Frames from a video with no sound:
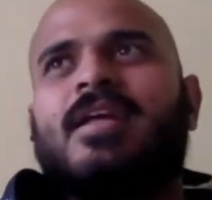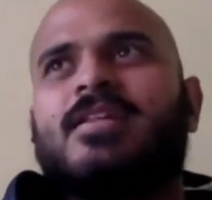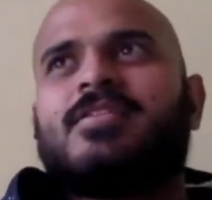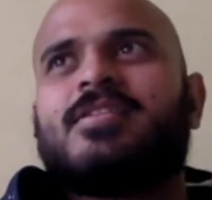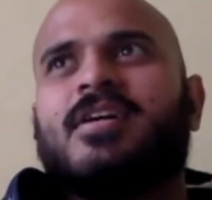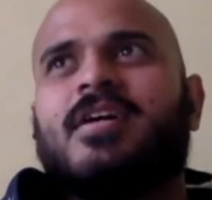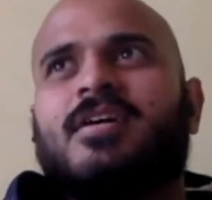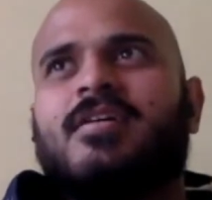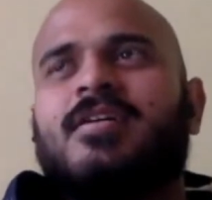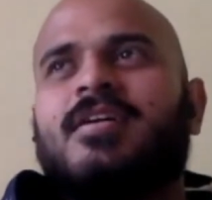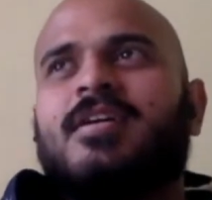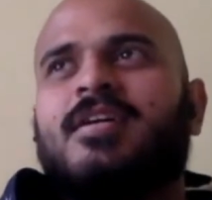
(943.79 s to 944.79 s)
it's I
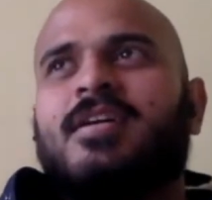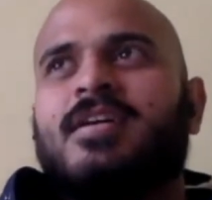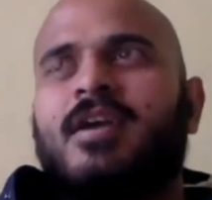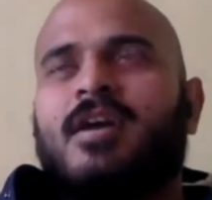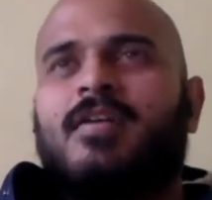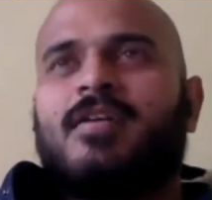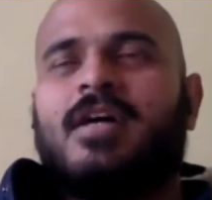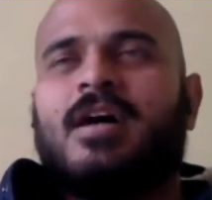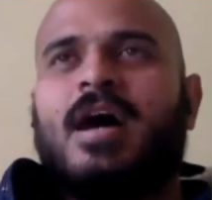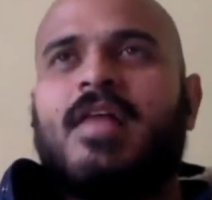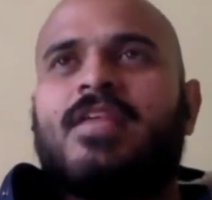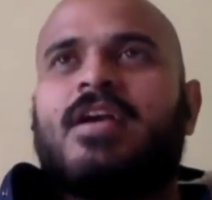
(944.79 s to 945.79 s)

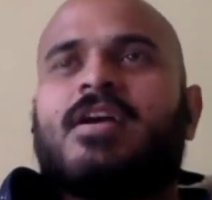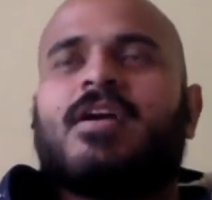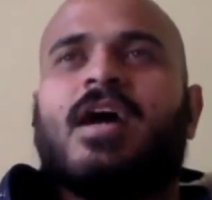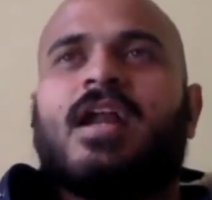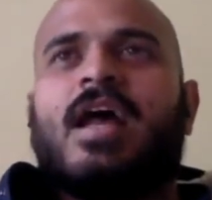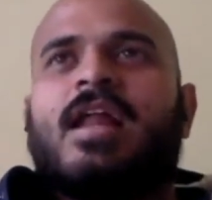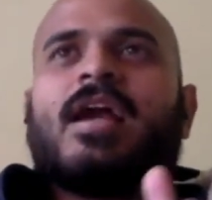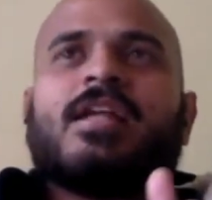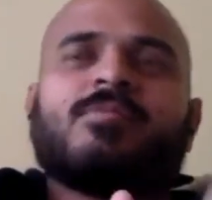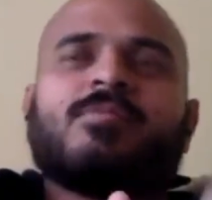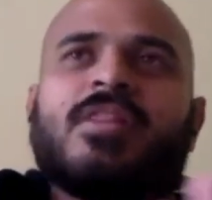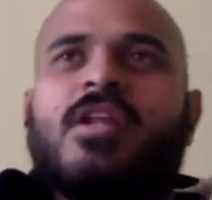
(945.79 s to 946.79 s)
think, and I
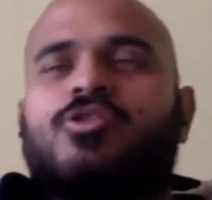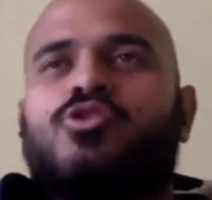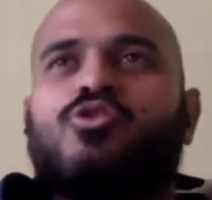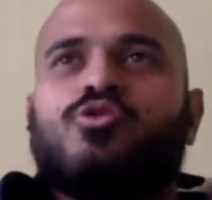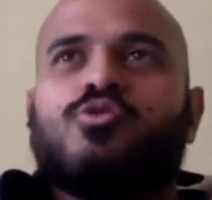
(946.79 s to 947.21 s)
can split it into